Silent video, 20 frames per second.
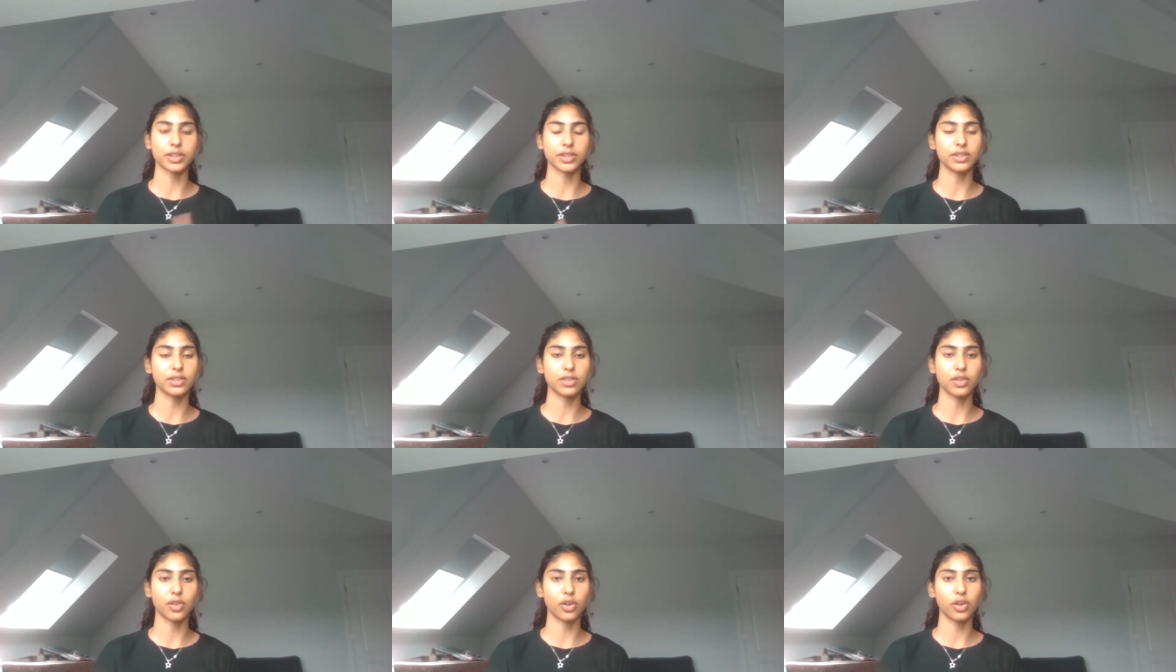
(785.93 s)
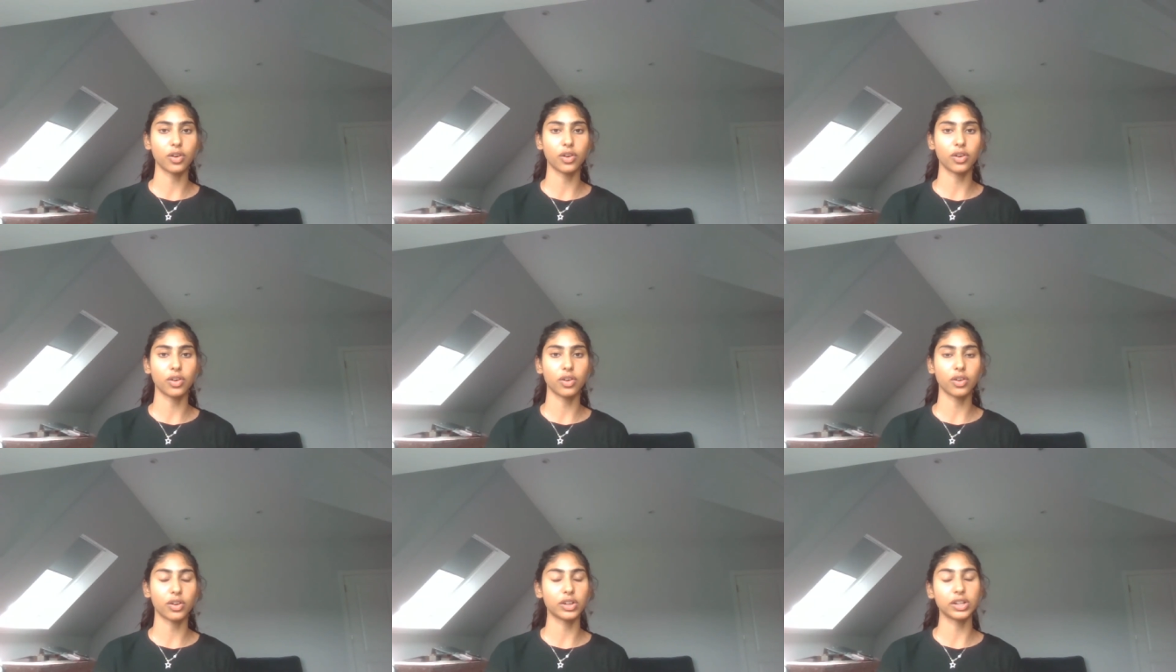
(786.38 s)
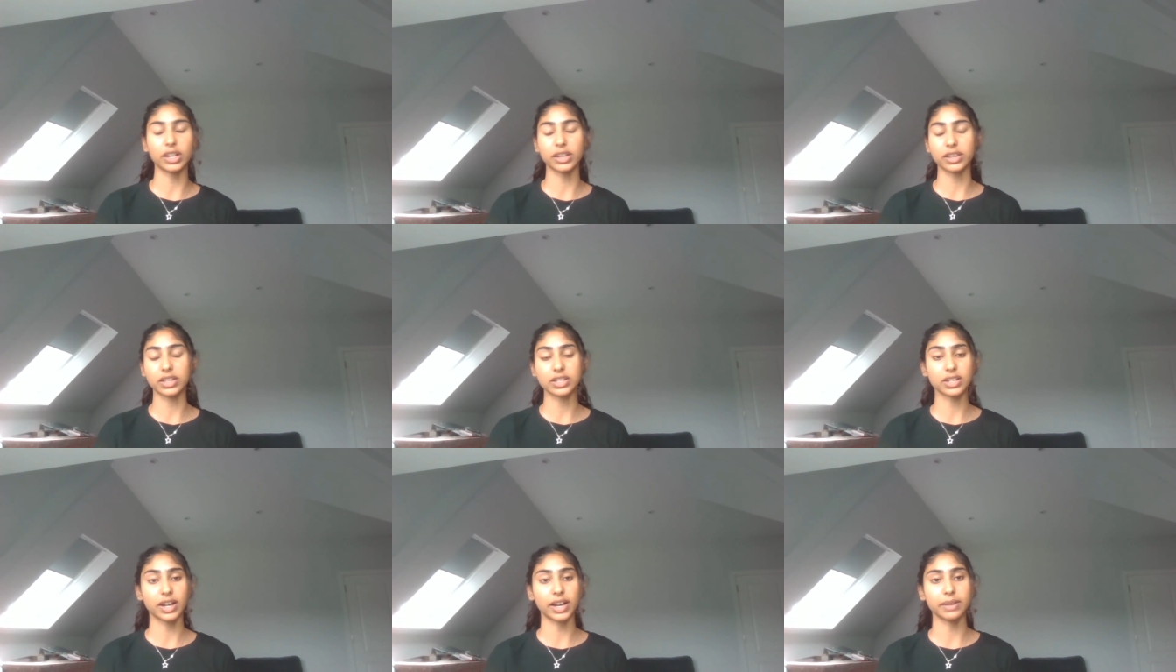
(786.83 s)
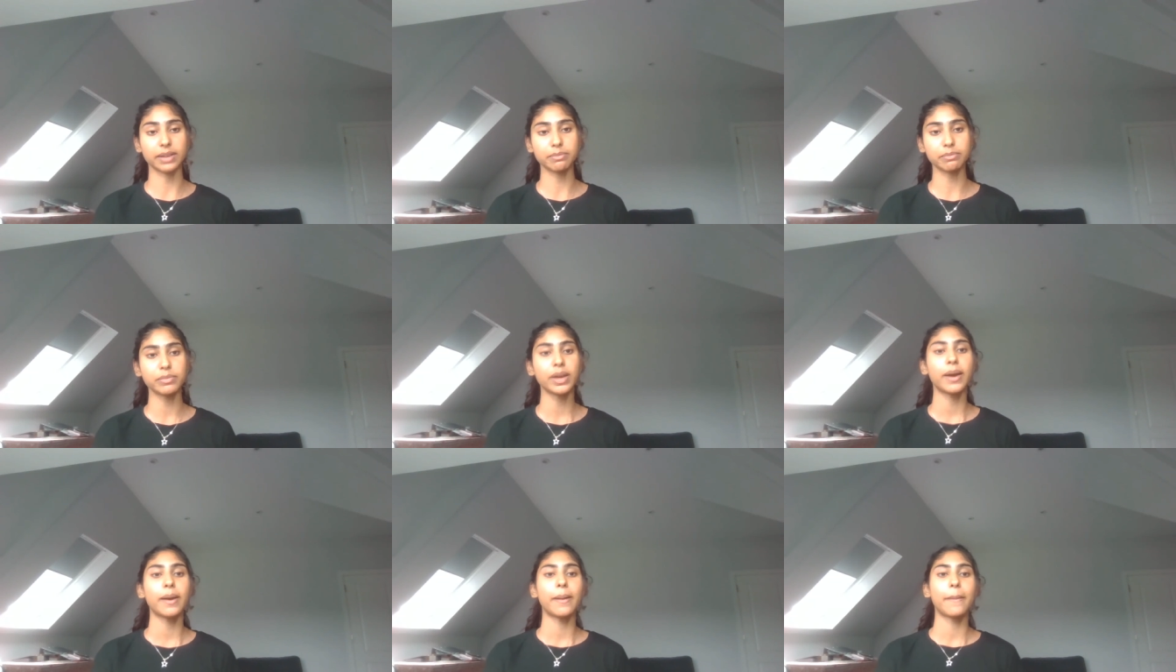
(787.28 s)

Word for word: and uh, another time.